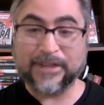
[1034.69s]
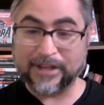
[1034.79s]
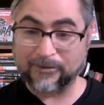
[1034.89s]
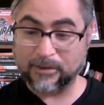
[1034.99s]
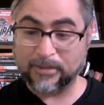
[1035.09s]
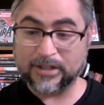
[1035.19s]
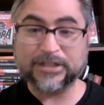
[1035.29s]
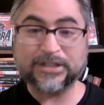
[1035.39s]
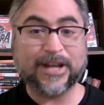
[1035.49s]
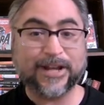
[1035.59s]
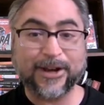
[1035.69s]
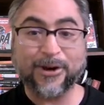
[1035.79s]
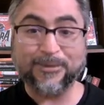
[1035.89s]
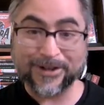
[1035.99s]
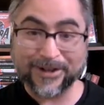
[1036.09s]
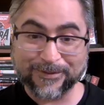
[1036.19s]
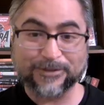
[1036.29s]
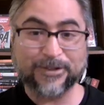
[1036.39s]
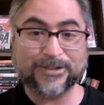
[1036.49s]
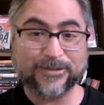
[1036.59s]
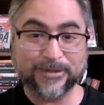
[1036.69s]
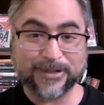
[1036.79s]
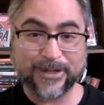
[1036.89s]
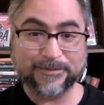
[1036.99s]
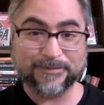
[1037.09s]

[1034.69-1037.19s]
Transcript: Thank you very much, and I hope you have a good rest of your day.